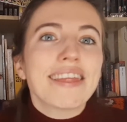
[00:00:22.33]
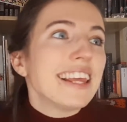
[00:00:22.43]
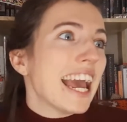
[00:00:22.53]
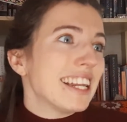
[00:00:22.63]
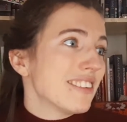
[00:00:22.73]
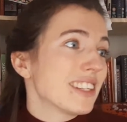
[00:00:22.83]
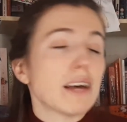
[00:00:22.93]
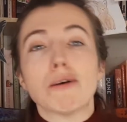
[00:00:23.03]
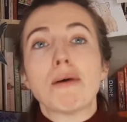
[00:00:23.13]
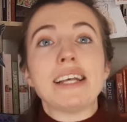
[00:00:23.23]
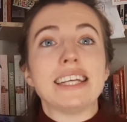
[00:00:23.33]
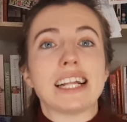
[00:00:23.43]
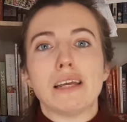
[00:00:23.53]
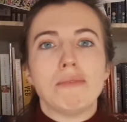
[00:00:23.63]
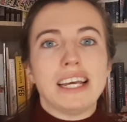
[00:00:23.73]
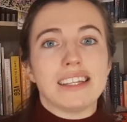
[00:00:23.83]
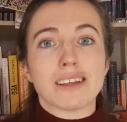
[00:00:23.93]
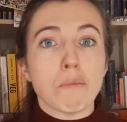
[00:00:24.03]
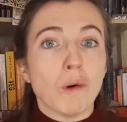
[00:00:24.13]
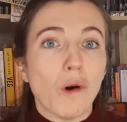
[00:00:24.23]
The end of summer basically means
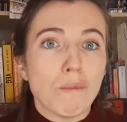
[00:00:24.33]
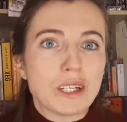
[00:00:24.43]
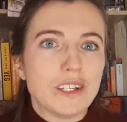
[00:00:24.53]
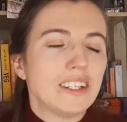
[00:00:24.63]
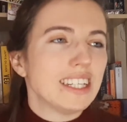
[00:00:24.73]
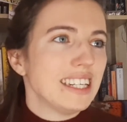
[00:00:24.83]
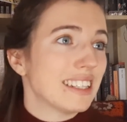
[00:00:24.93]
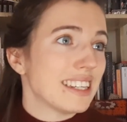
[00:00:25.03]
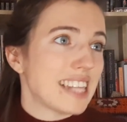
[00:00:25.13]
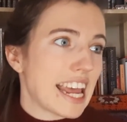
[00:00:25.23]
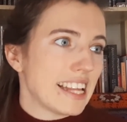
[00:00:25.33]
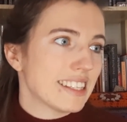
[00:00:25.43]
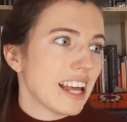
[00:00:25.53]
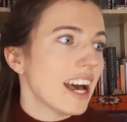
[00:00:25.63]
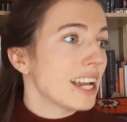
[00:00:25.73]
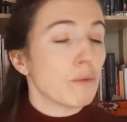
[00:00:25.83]
more opportunities to stay inside